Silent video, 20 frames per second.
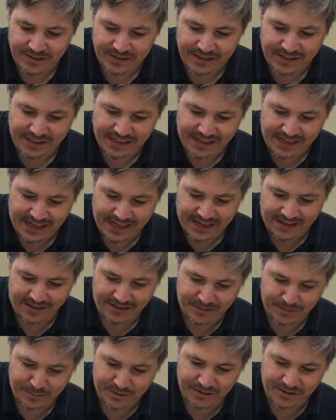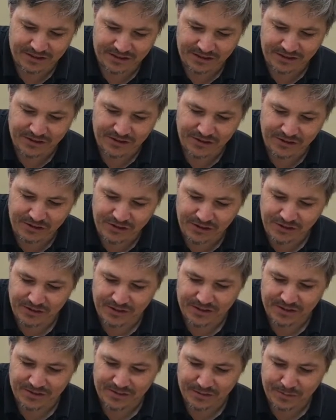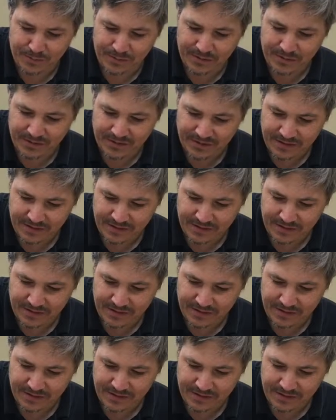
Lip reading: anyhow, I'm going to do 2 of them.